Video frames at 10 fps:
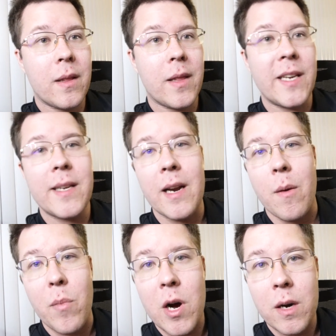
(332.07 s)
They sat in
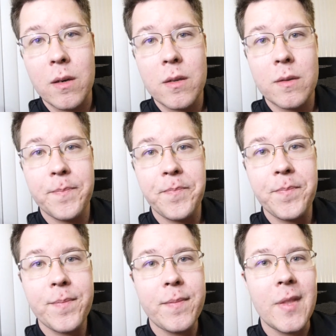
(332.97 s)
a box.
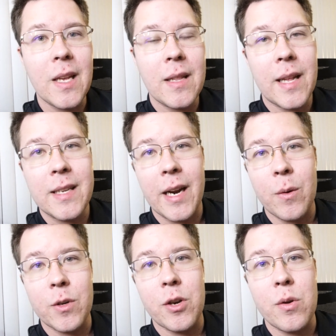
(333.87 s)
That's kind
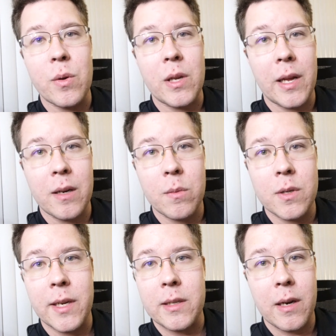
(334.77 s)
of what you do with
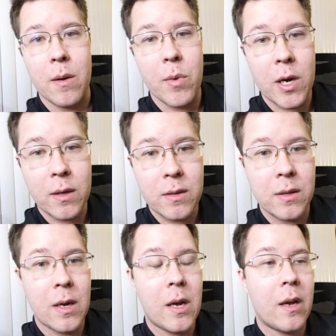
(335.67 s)
collectibles. They sit in a box.